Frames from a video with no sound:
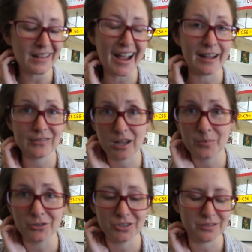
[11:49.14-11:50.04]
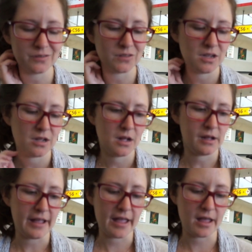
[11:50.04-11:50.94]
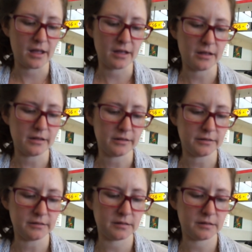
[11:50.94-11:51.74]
I have a lot of potions. And